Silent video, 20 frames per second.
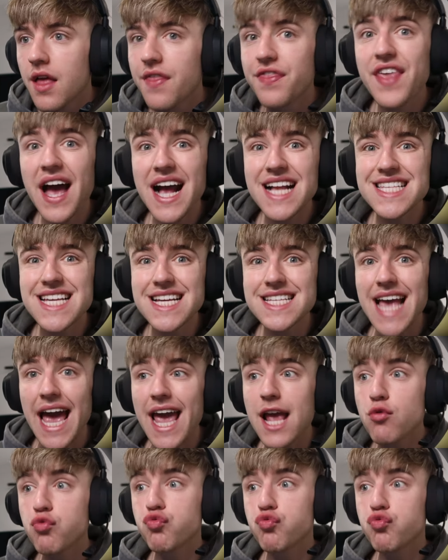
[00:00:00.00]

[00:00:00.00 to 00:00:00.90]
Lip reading: That is a